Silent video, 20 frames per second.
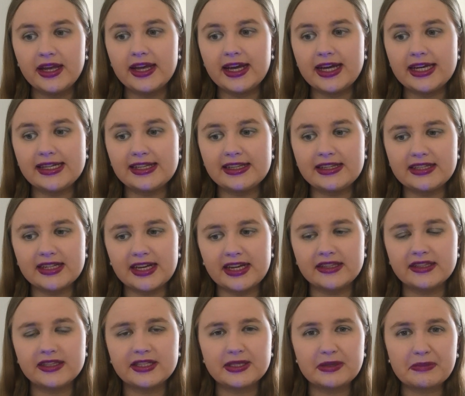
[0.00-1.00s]
and
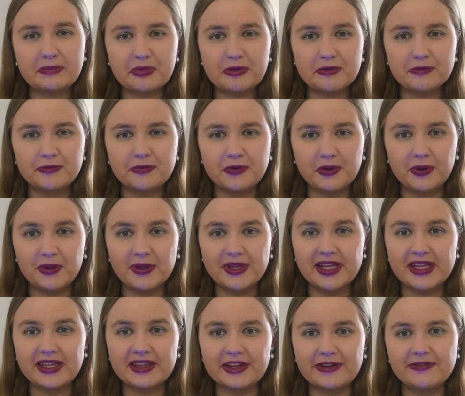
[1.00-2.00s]
intense, both
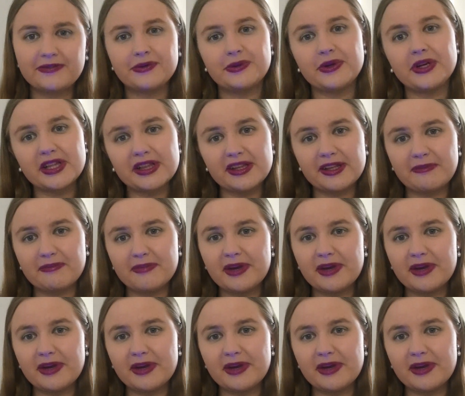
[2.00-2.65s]
falling in love quickly,